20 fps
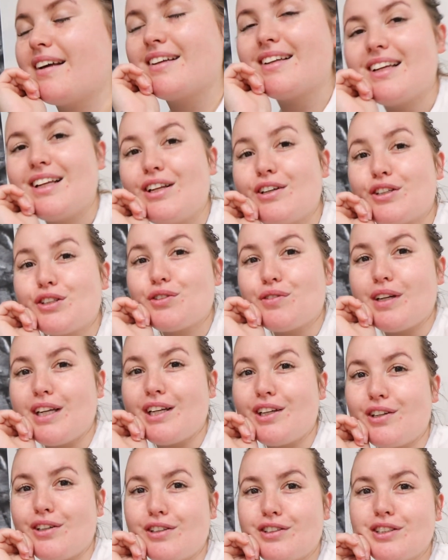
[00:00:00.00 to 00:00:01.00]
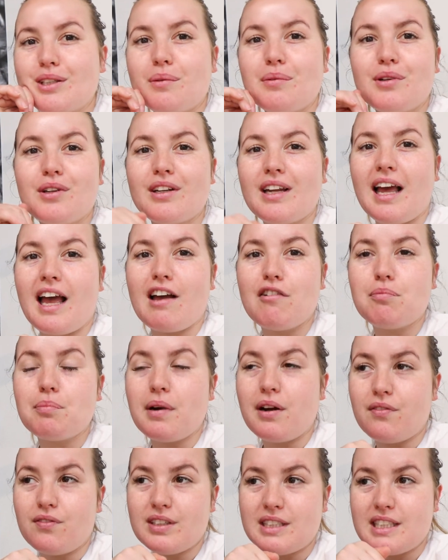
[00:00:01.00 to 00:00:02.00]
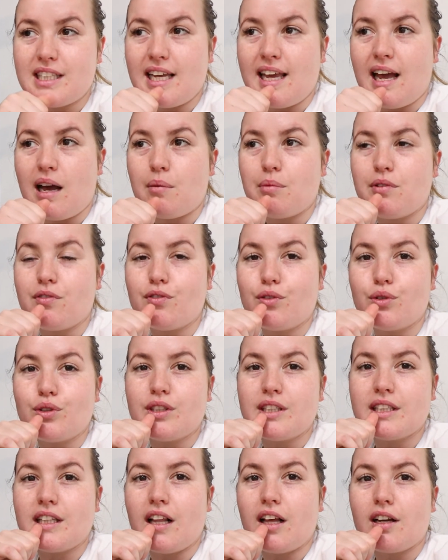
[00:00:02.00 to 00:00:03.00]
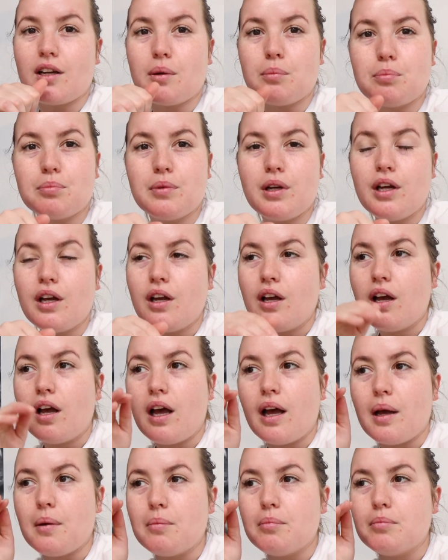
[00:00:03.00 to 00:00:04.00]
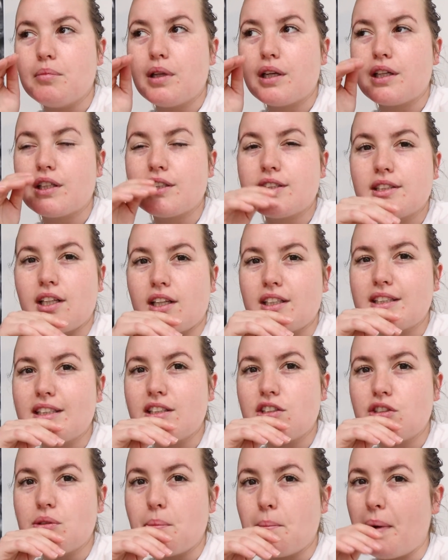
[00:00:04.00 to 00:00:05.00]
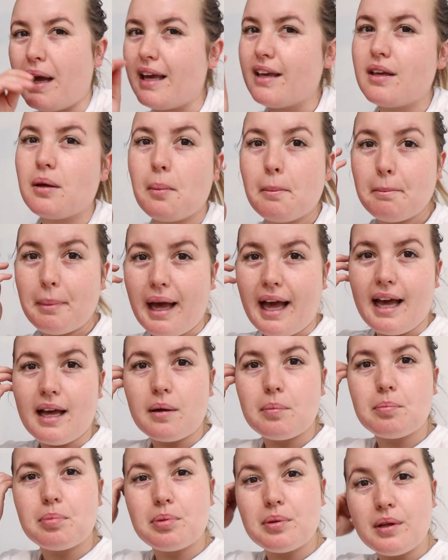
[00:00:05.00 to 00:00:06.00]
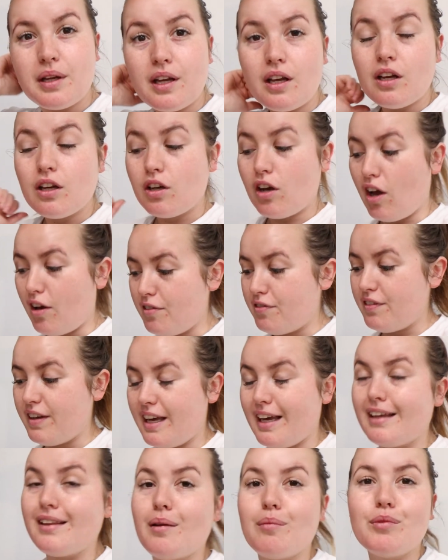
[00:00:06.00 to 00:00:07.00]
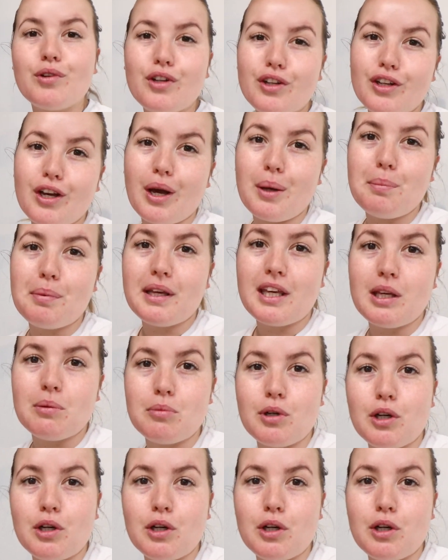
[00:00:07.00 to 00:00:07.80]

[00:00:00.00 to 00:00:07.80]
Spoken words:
it looks really good. So we're going to have breakfast here. We've ordered like a sausage and bacon bap coffee, and then we're going to go pick him